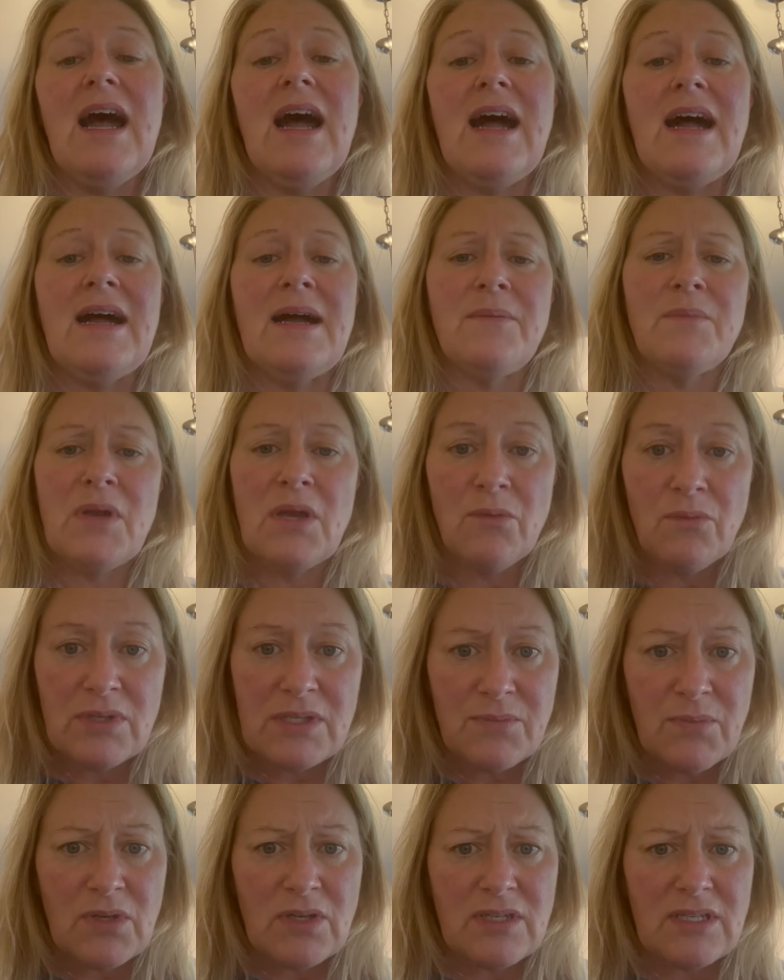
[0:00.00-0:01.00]
It
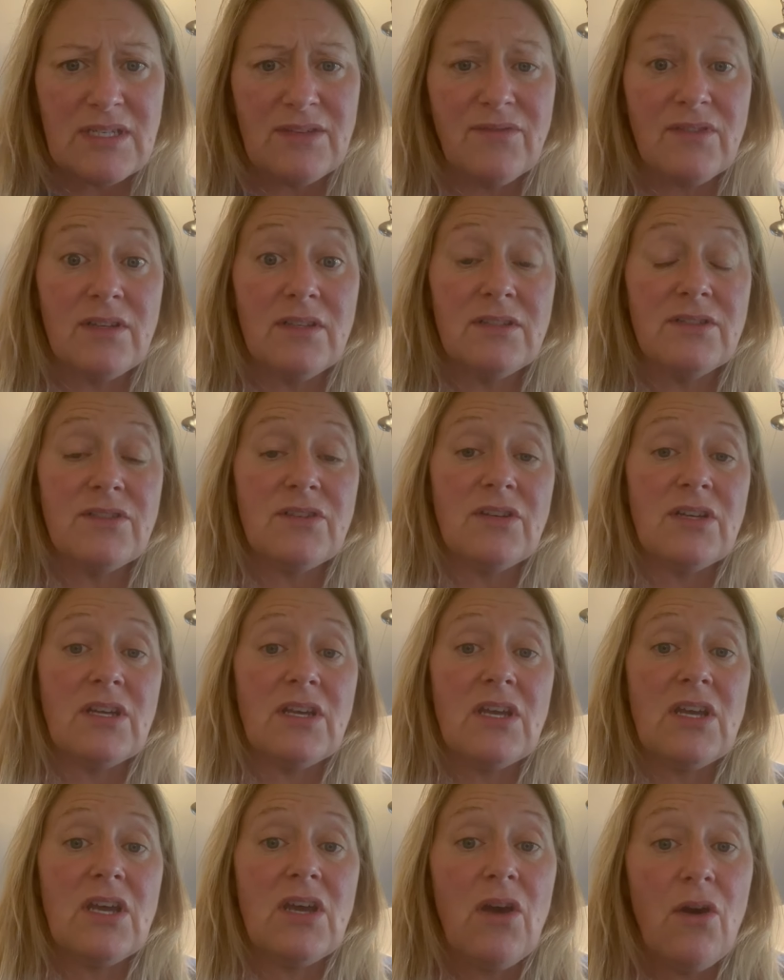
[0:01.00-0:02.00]
was more difficult
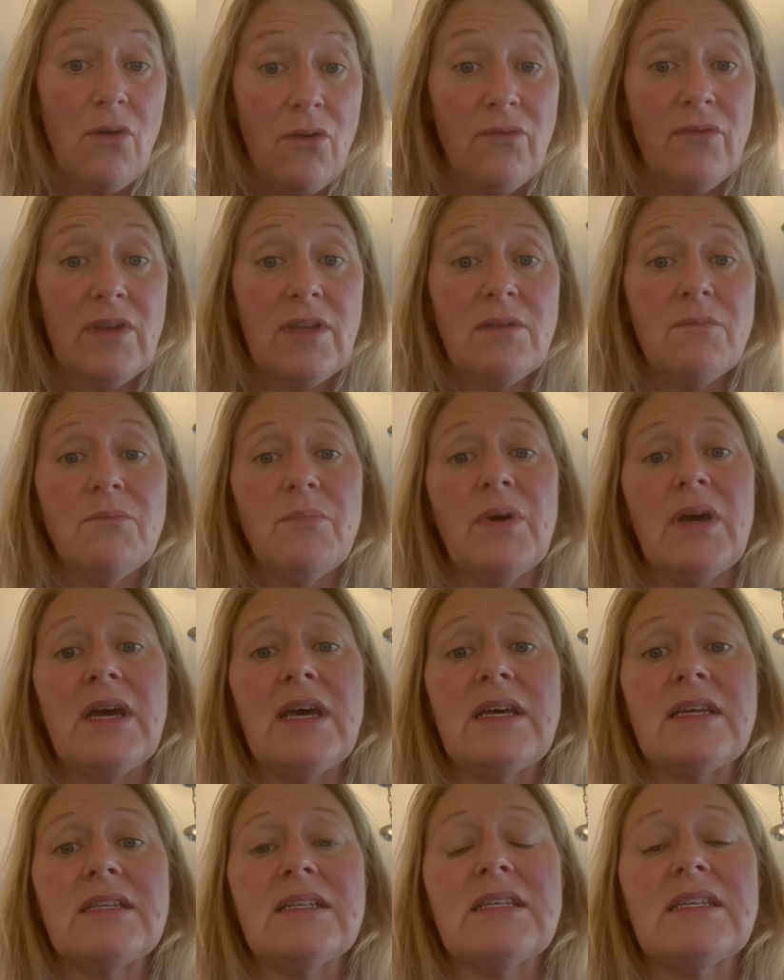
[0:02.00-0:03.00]
during COVID,
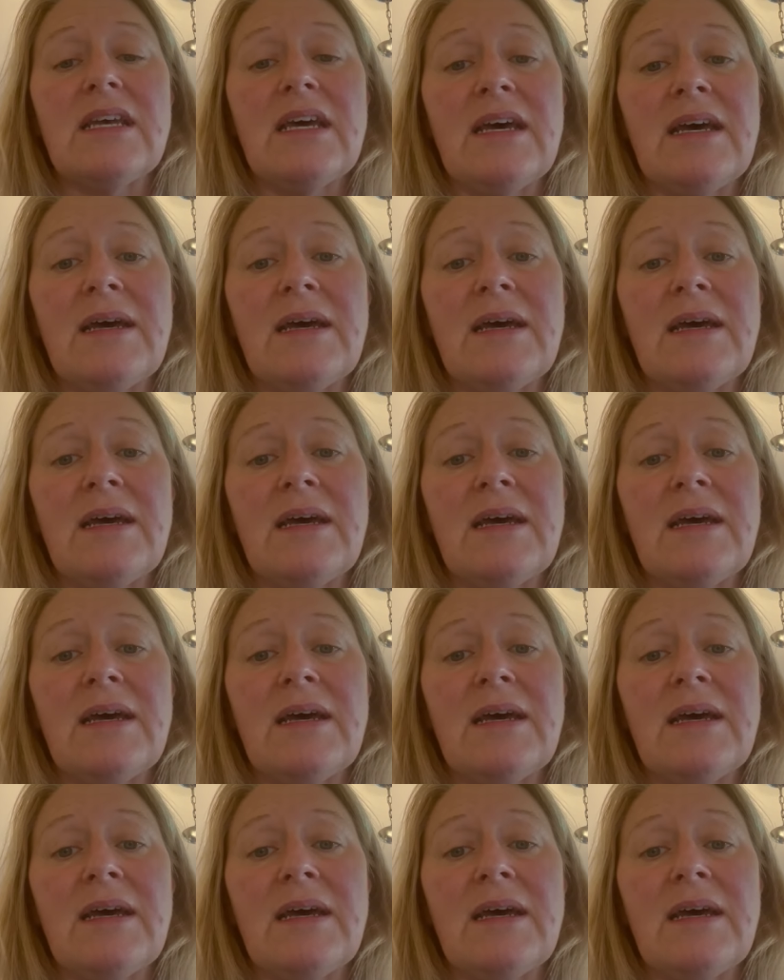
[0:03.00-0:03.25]
but